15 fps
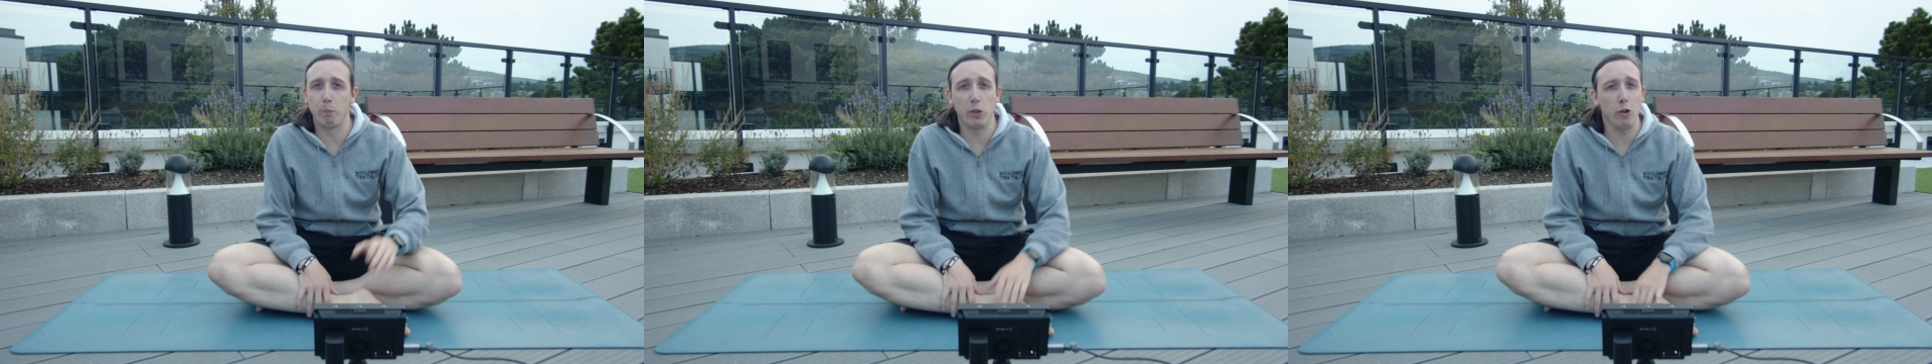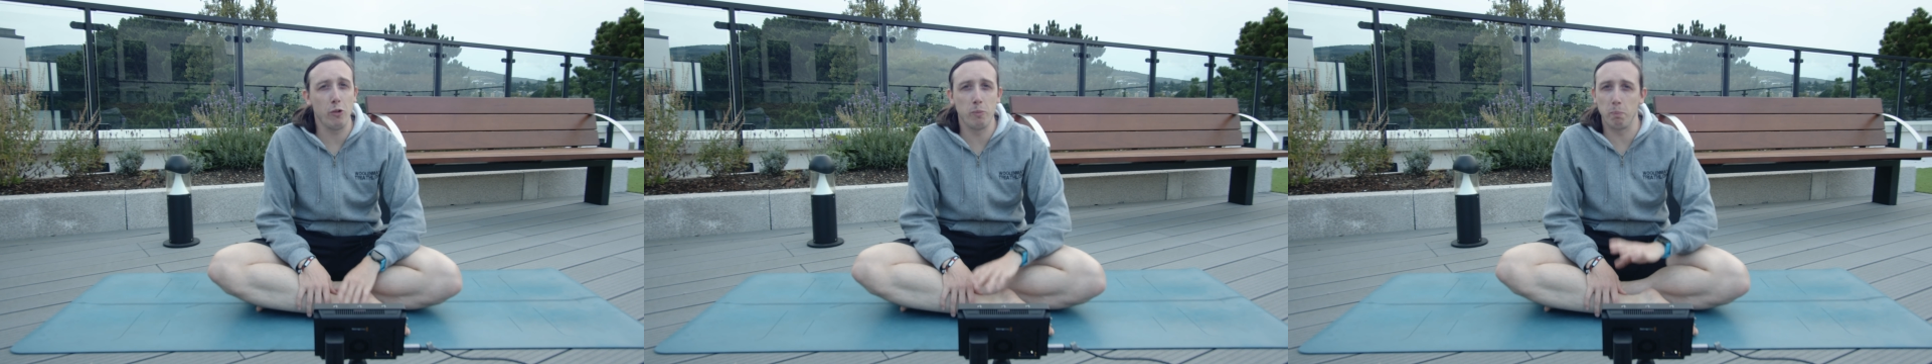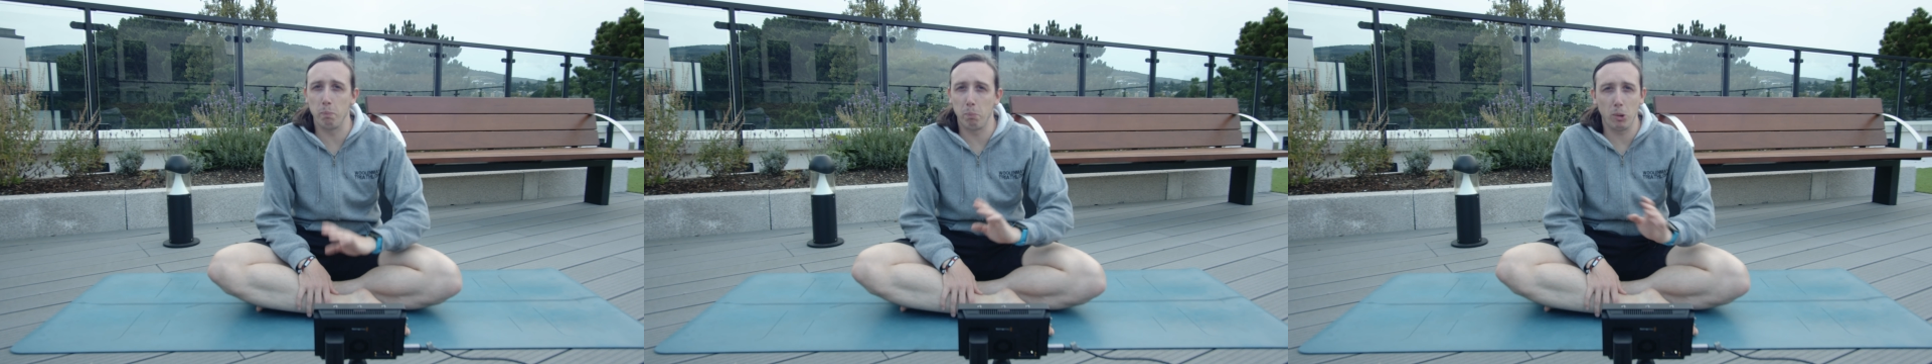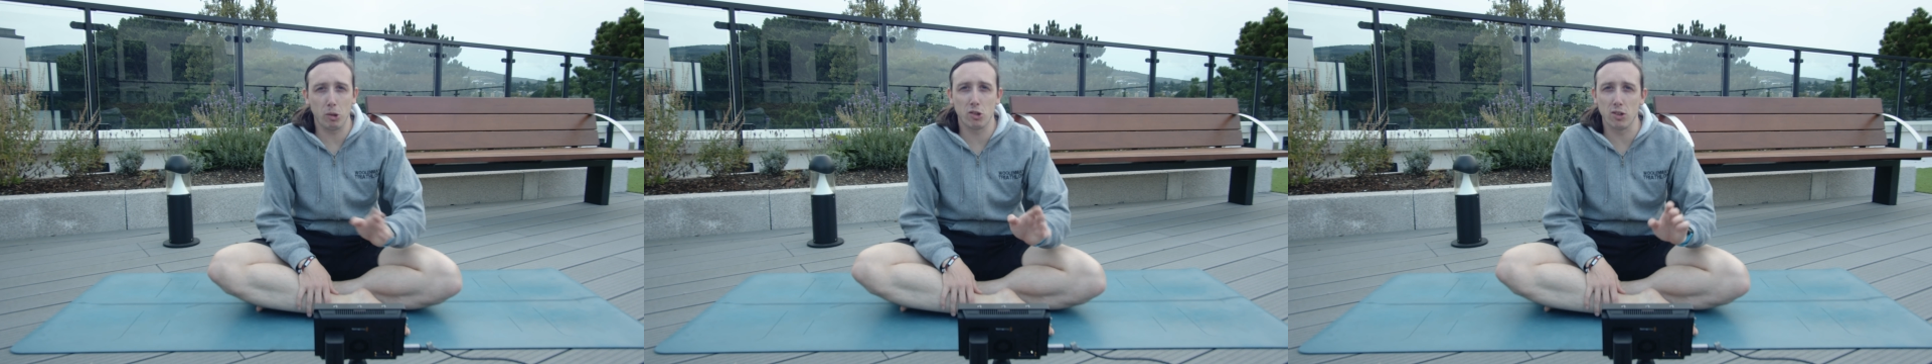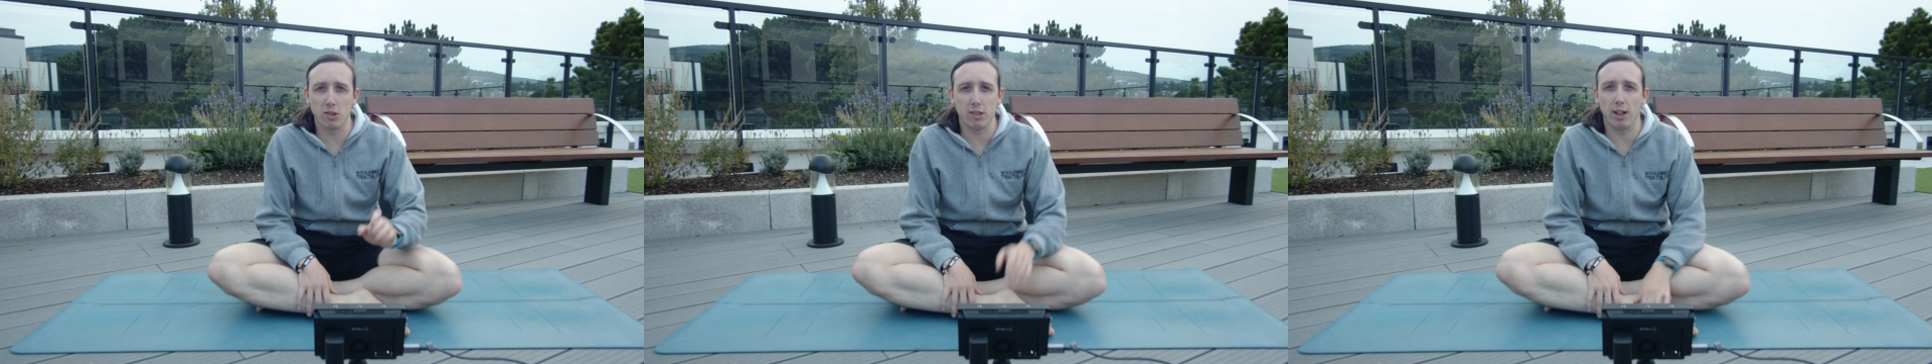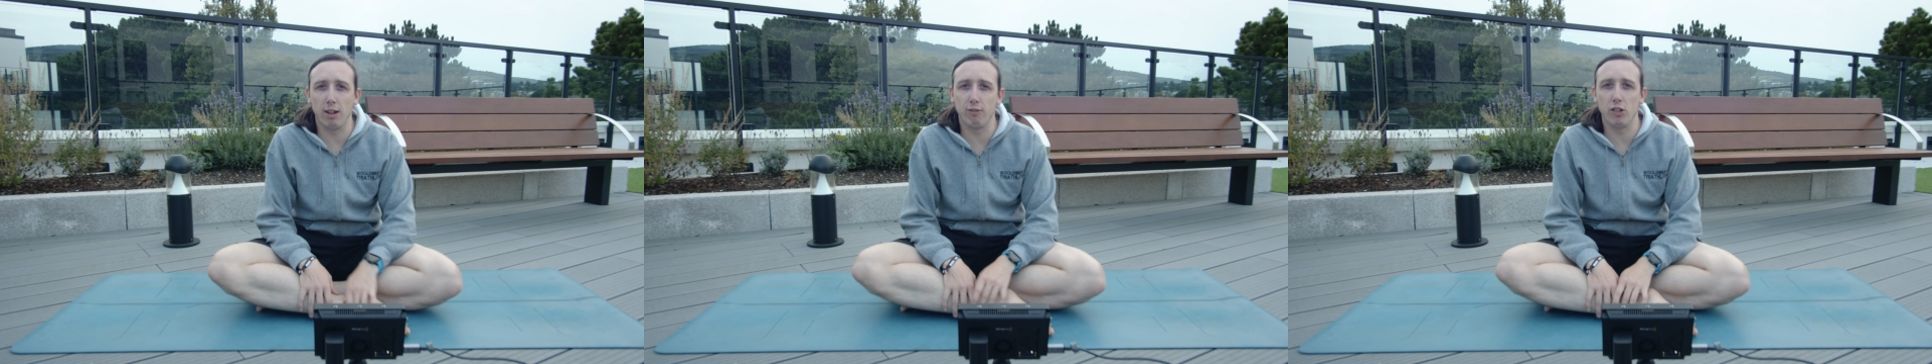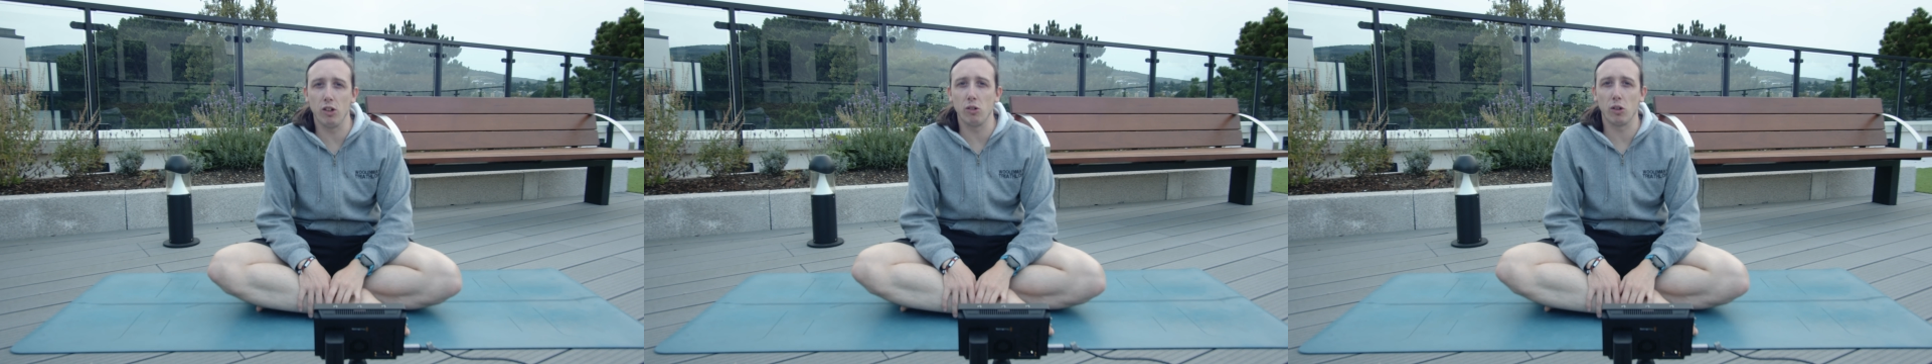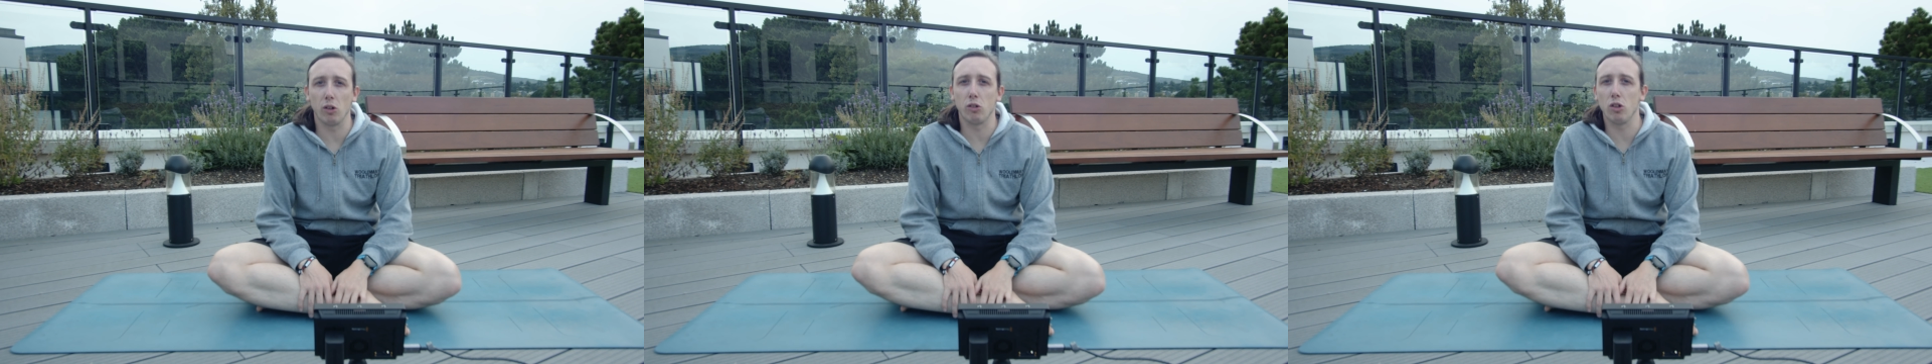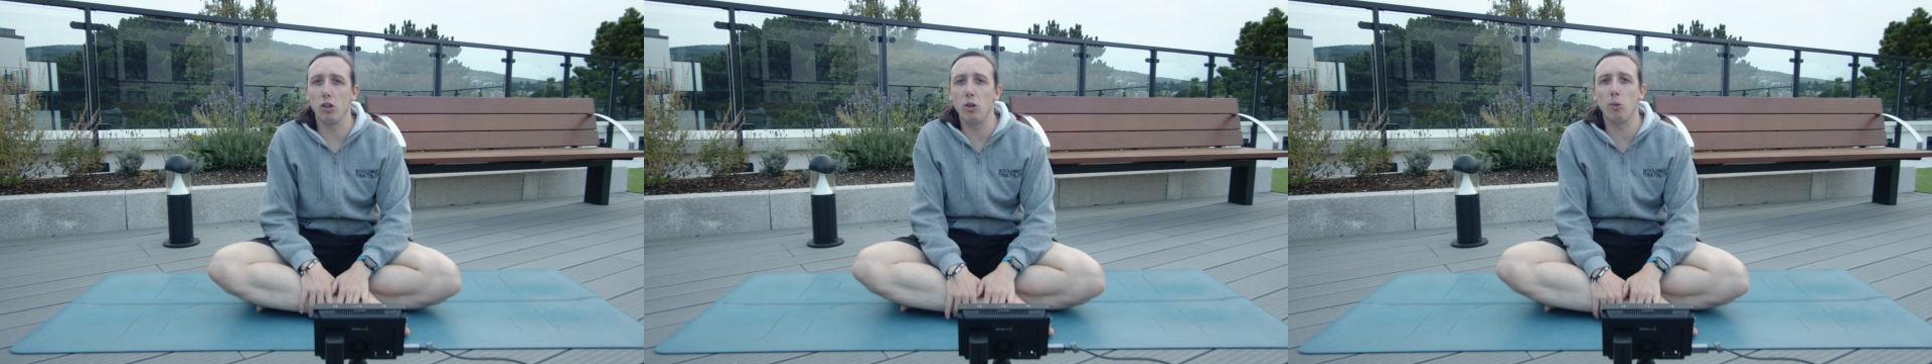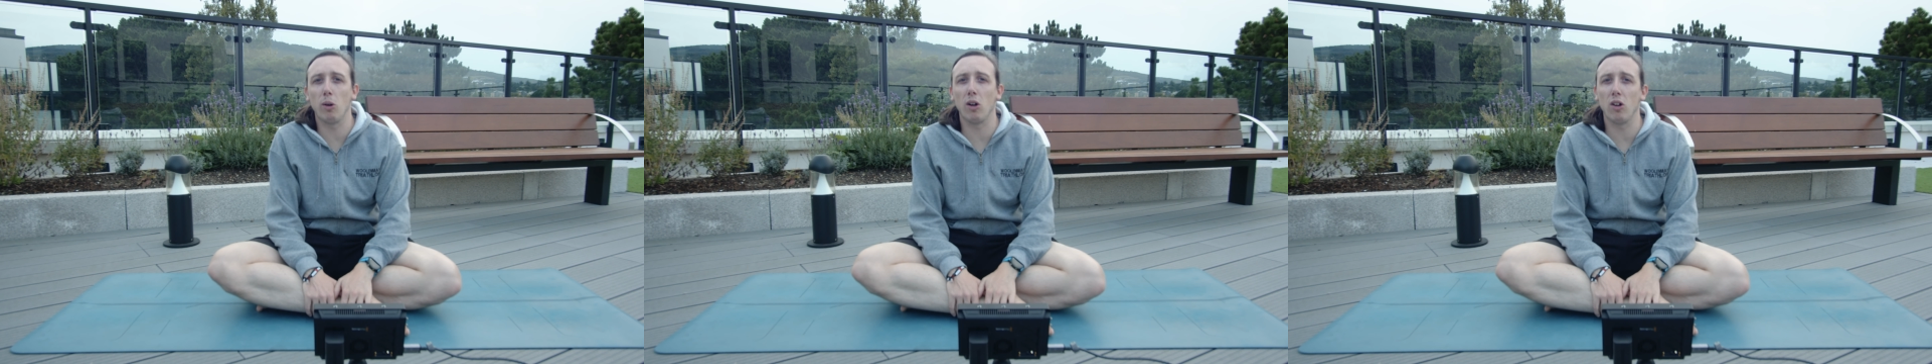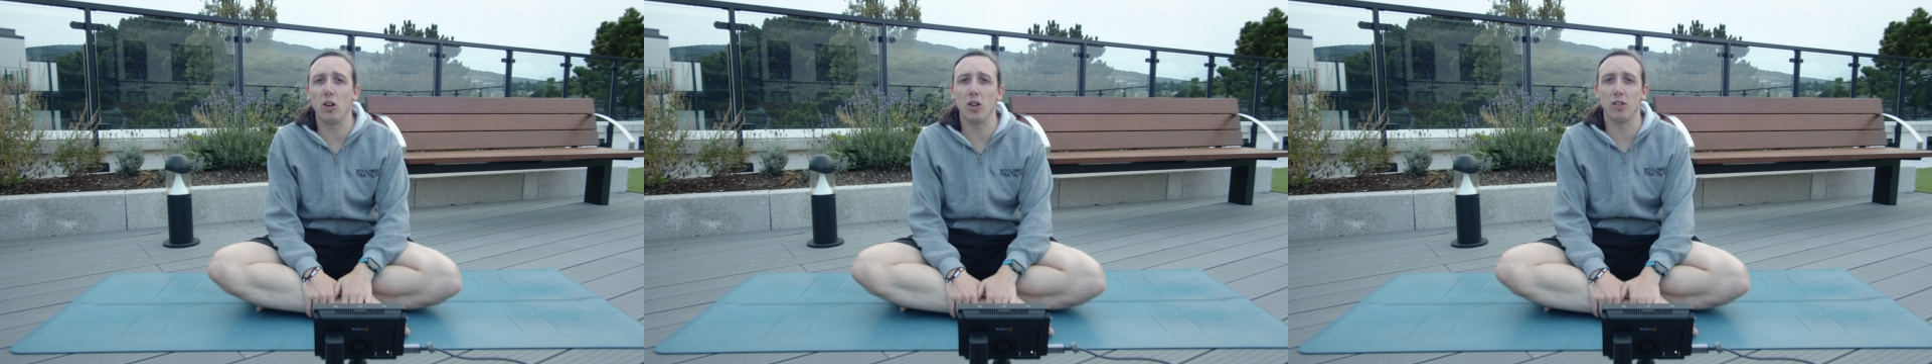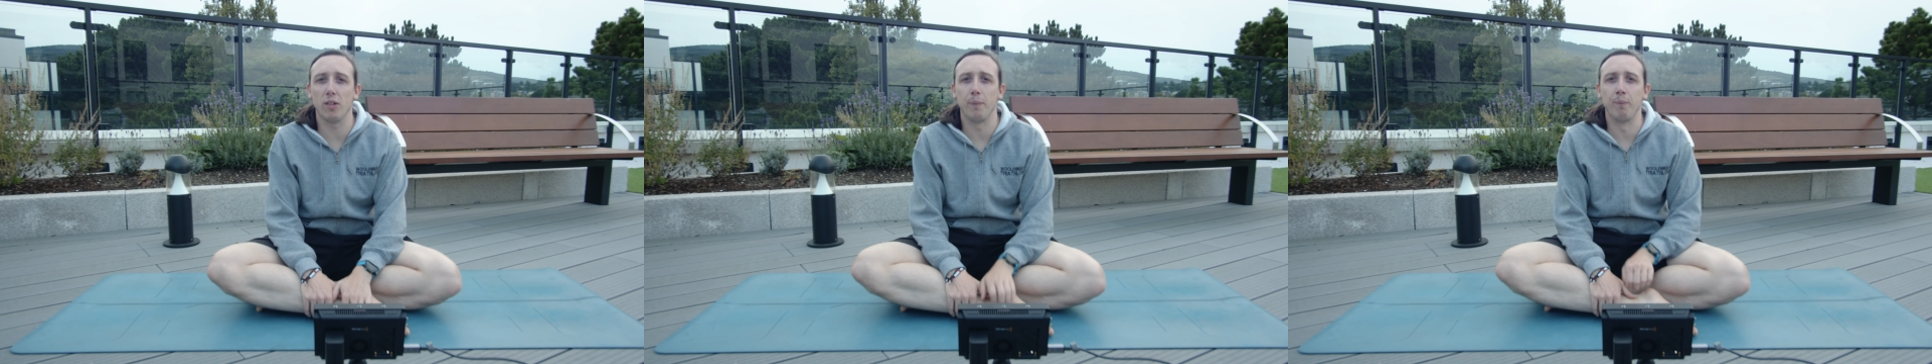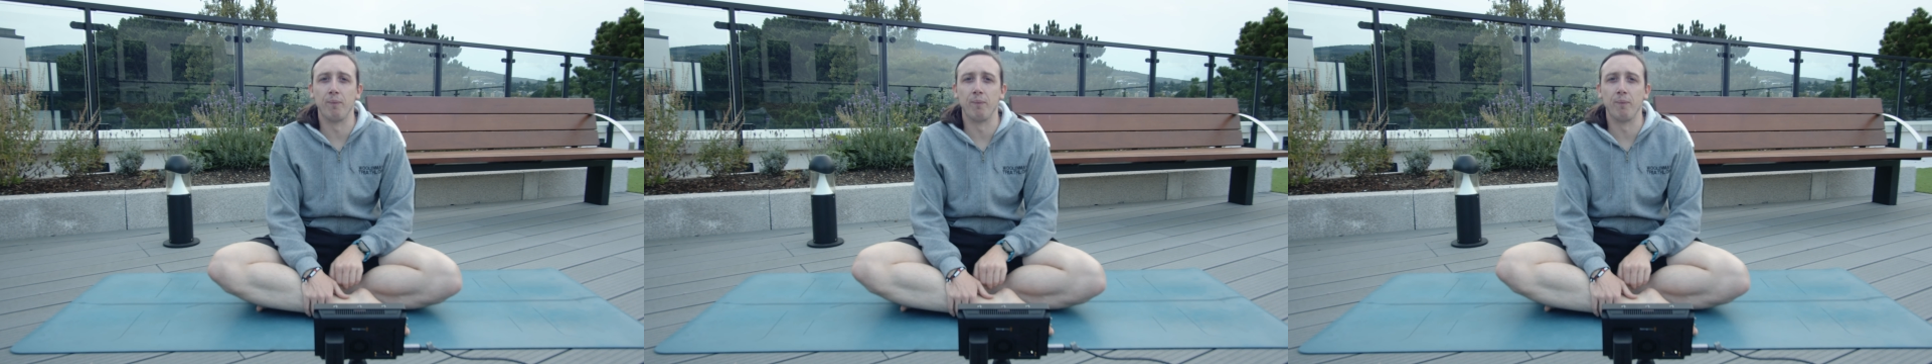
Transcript: don't push yourself. Don't go too hard.